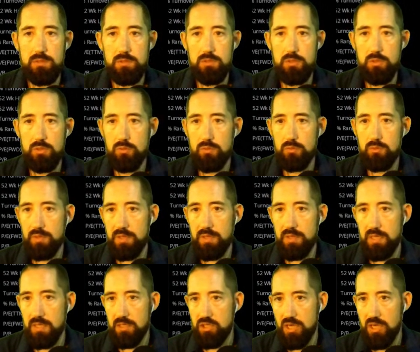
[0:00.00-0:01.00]
to
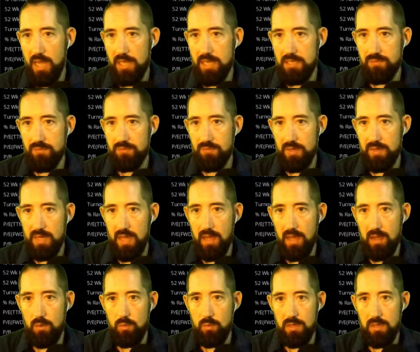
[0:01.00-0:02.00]
the charts for now.
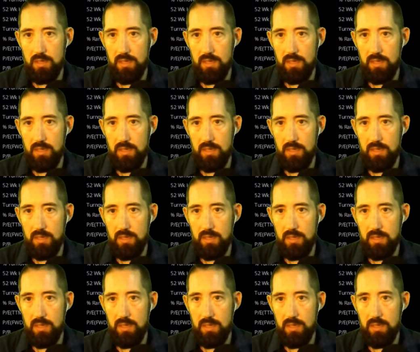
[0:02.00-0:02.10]
We're going